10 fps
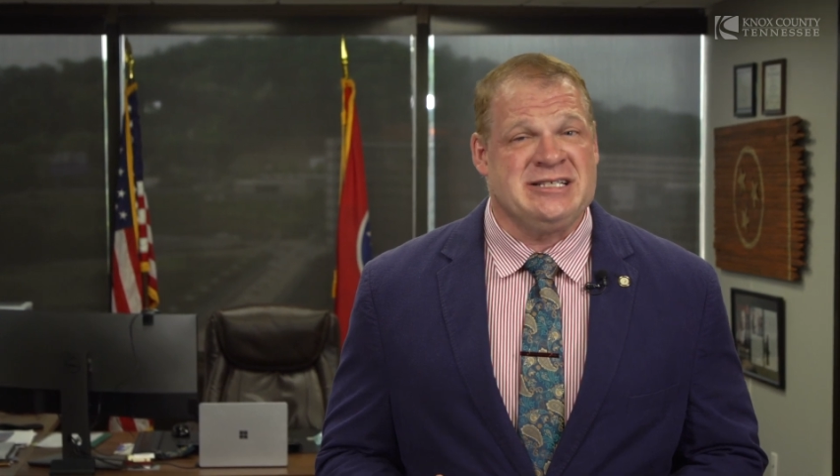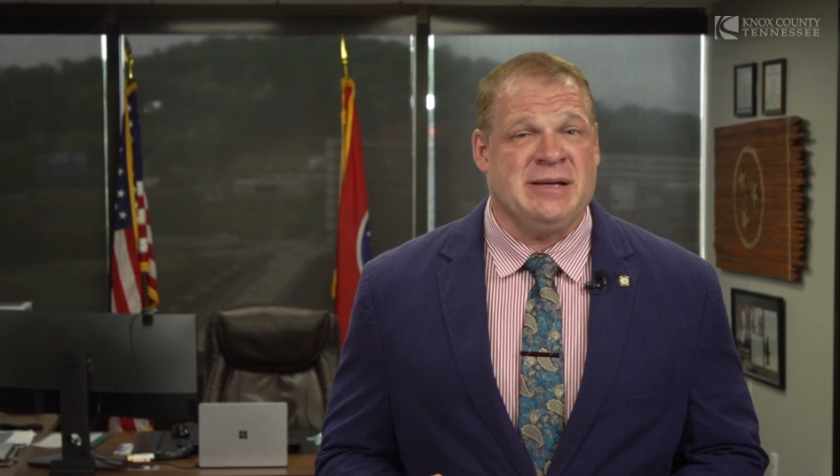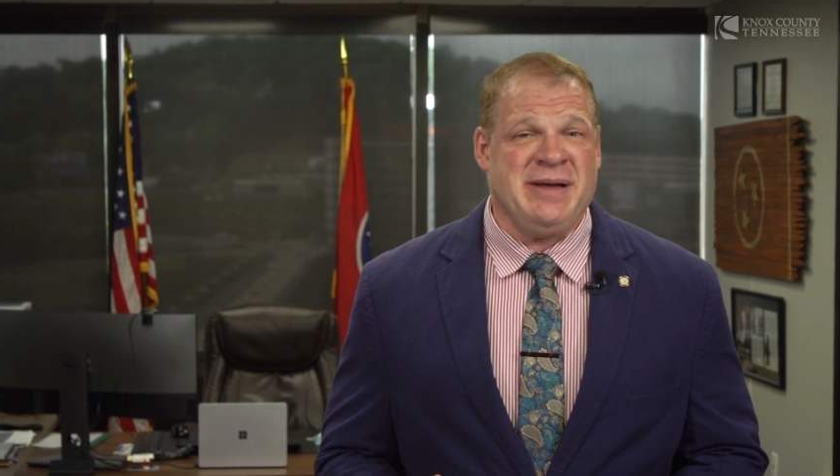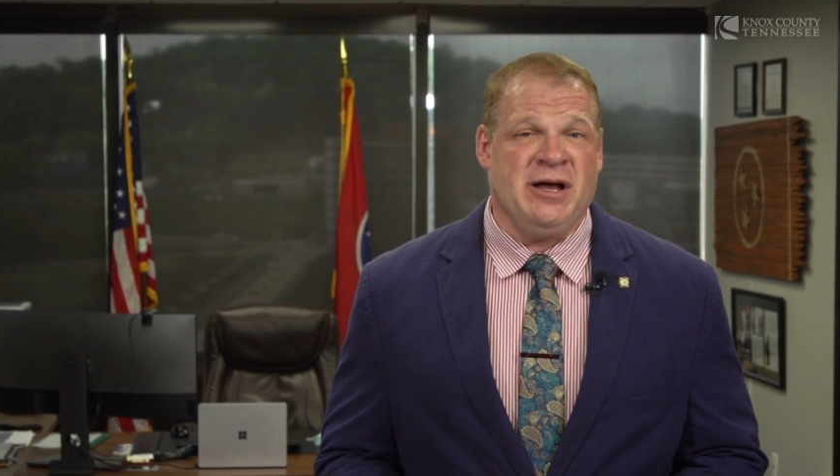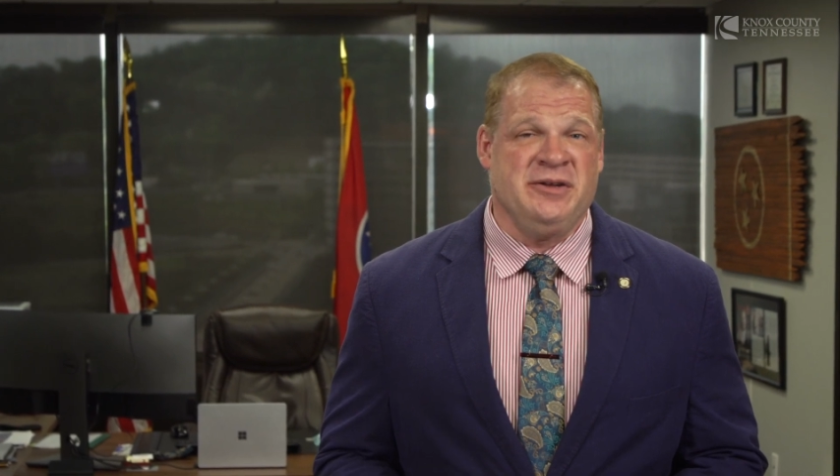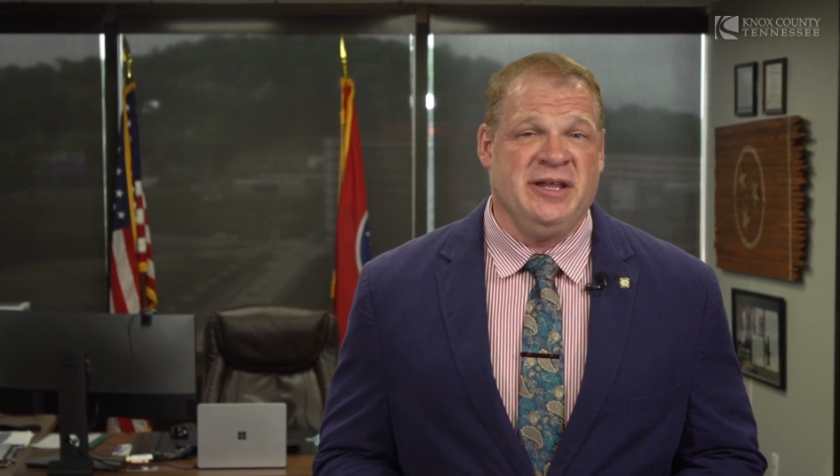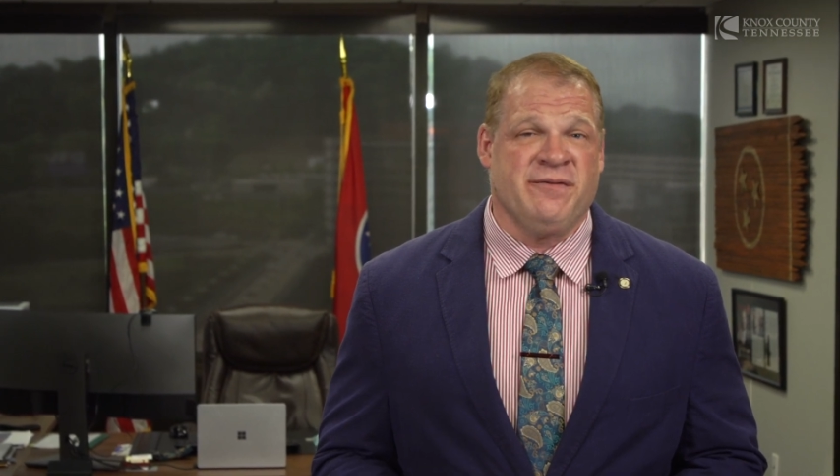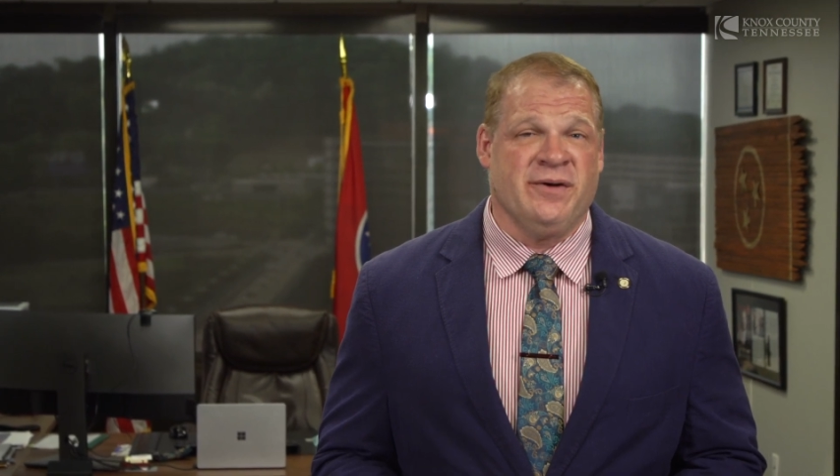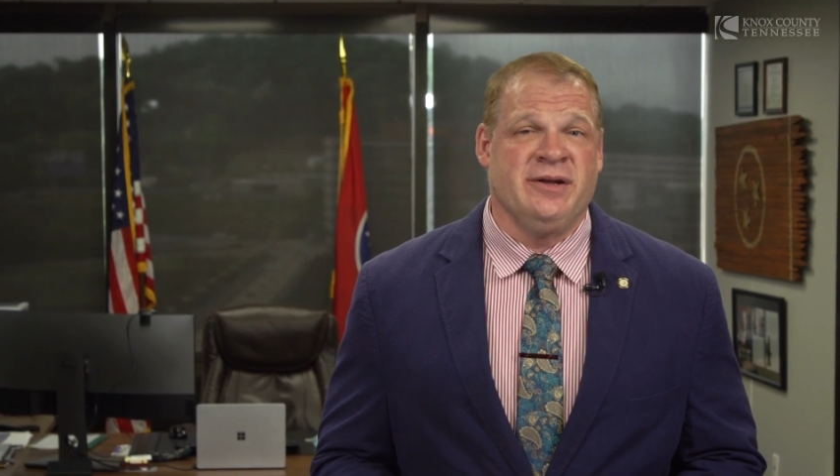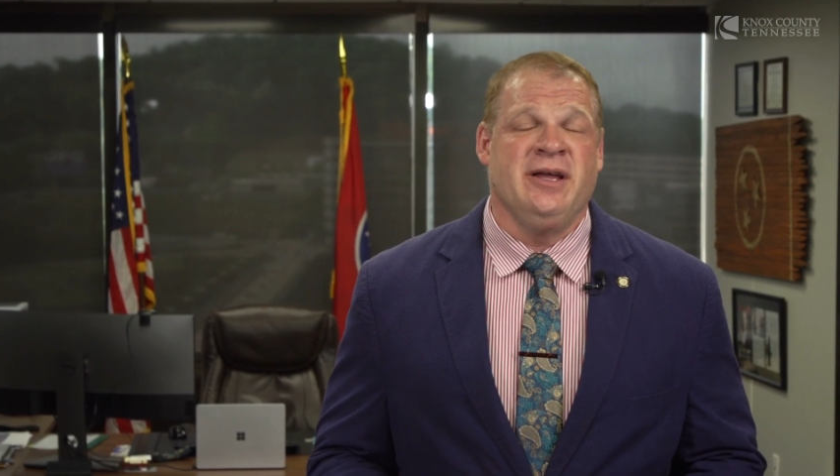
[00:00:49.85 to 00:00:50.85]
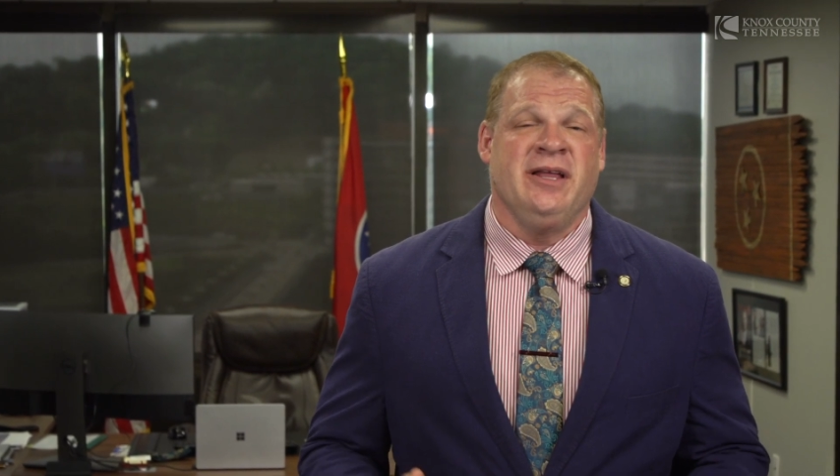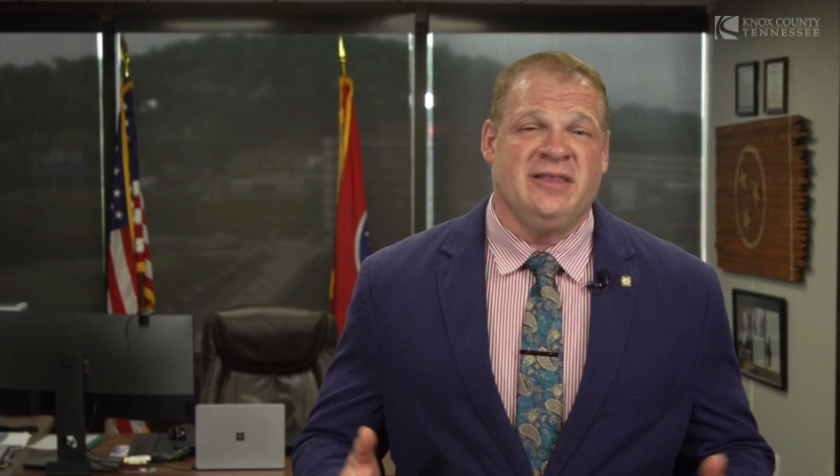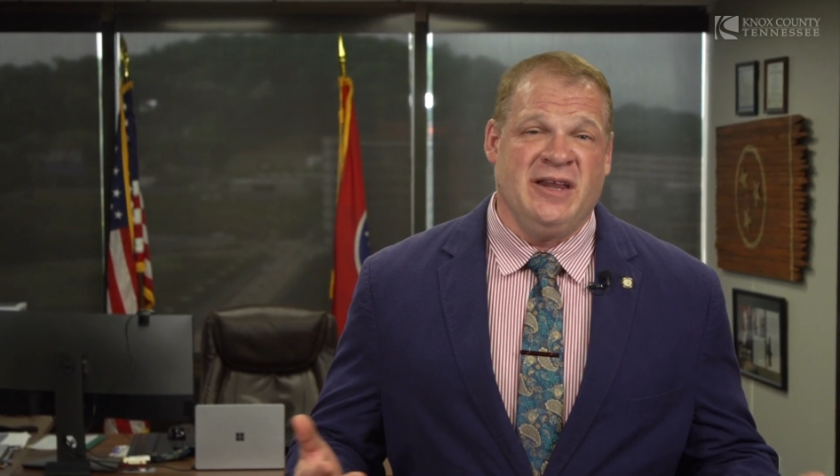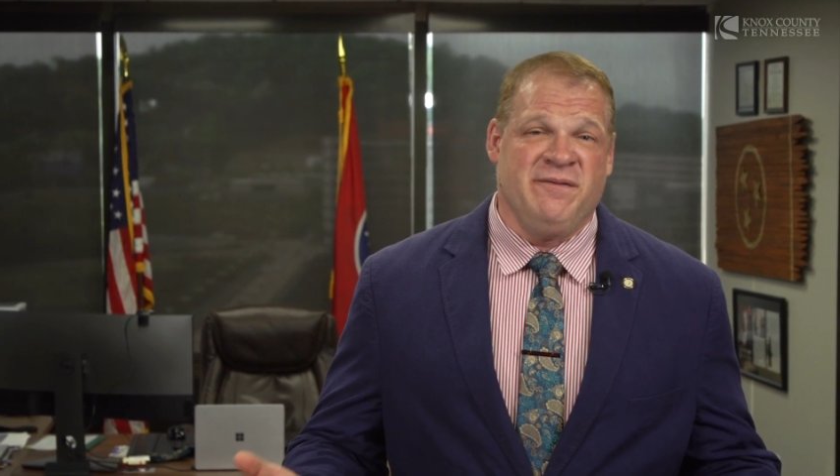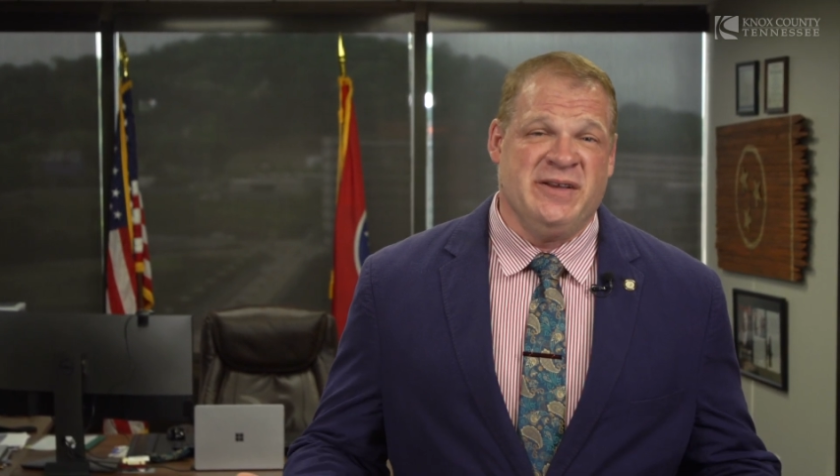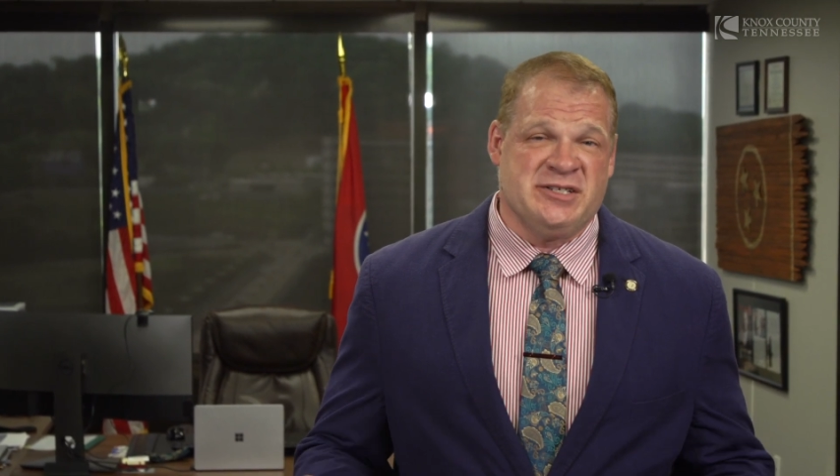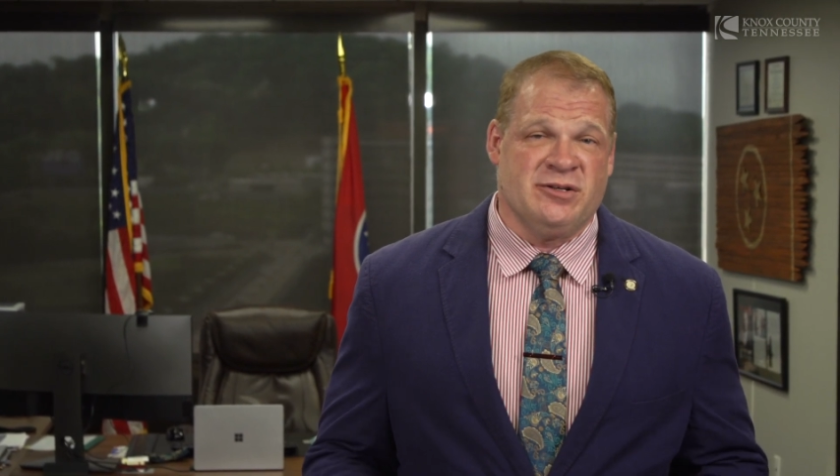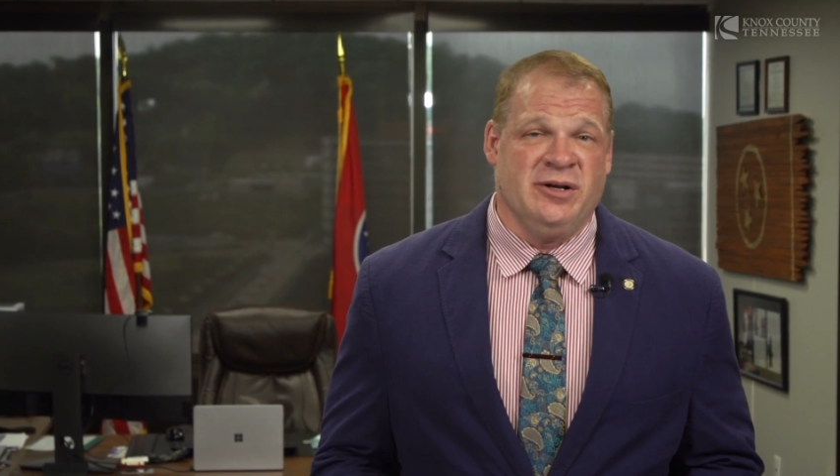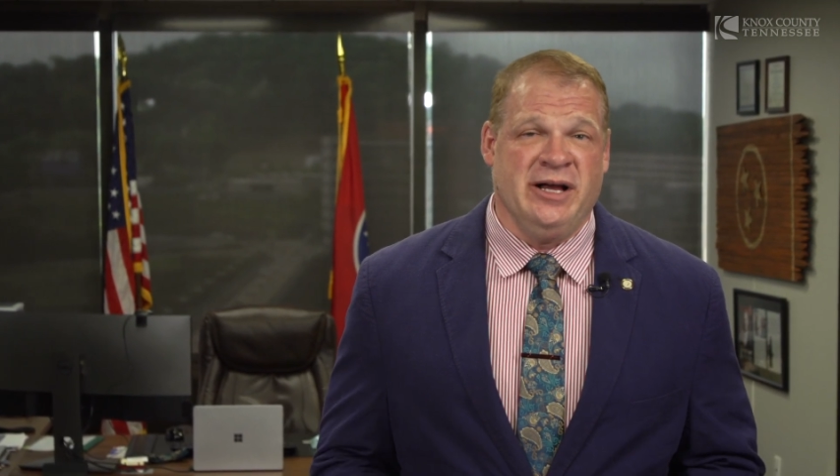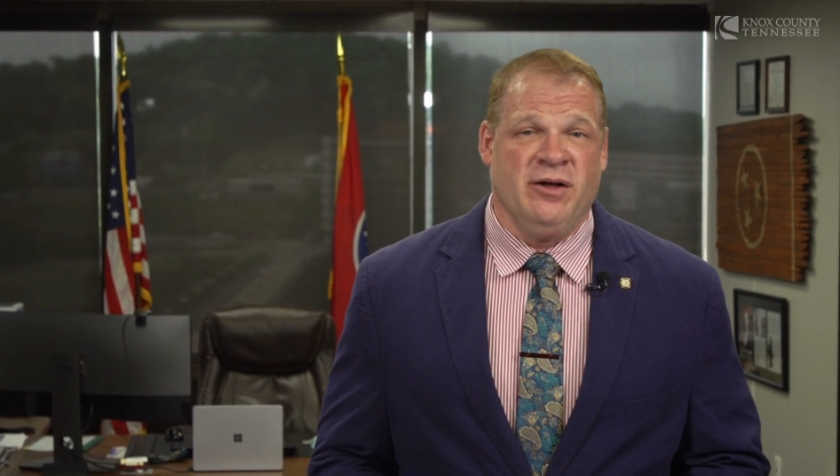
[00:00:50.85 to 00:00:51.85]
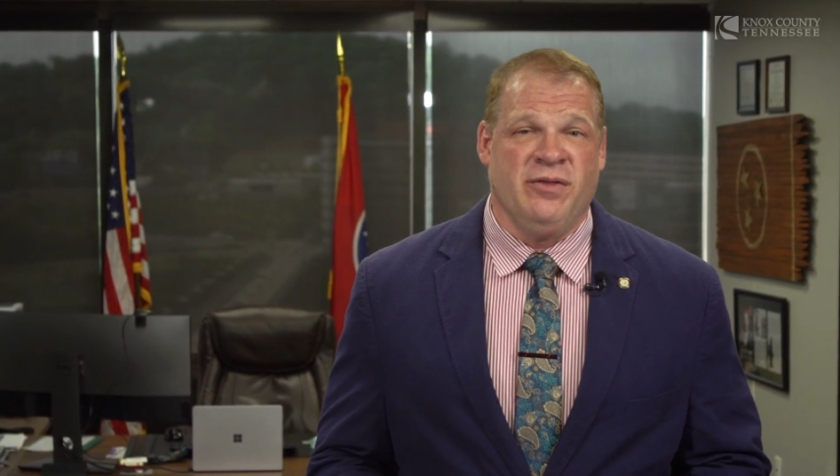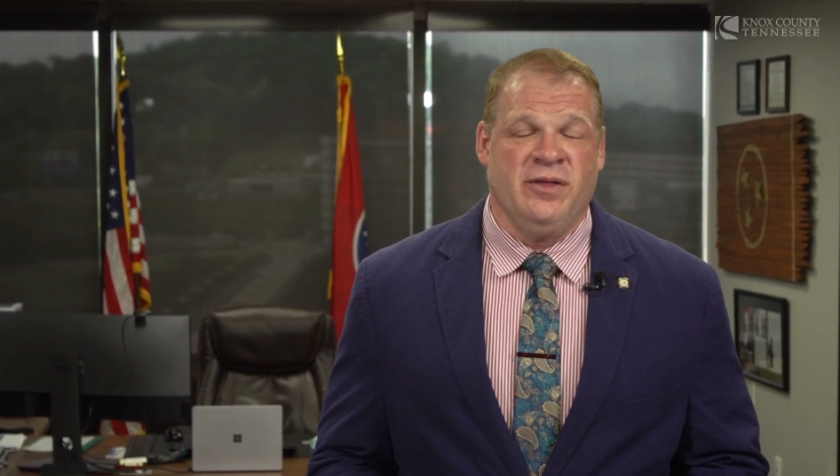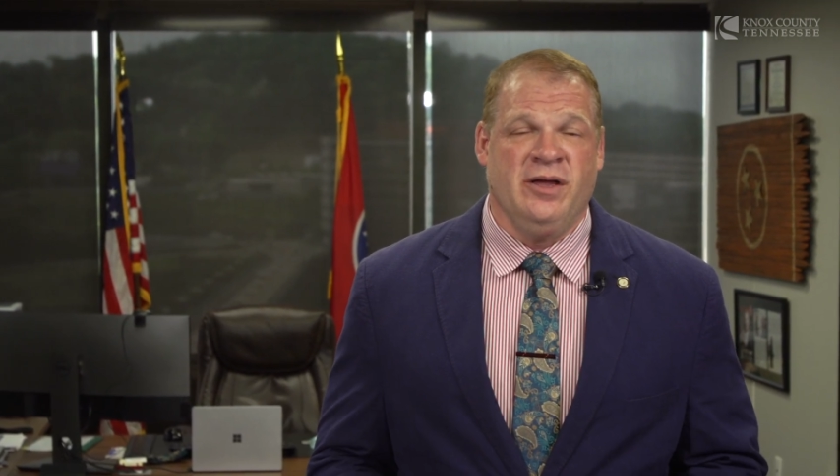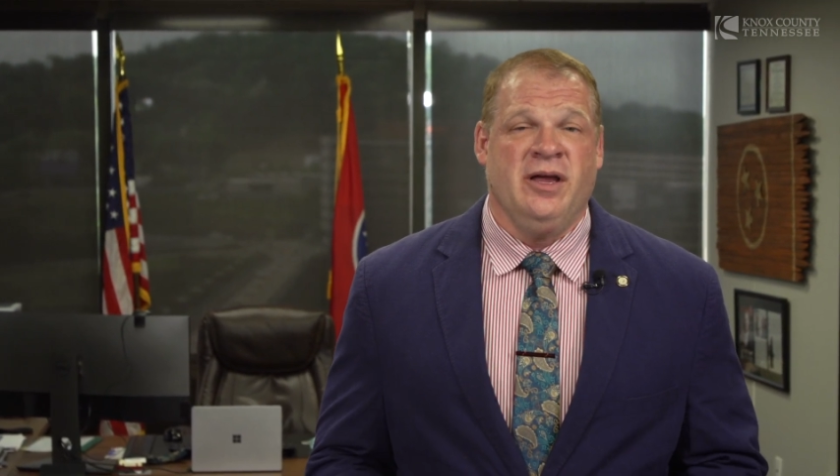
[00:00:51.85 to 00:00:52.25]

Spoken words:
somehow different than physical health.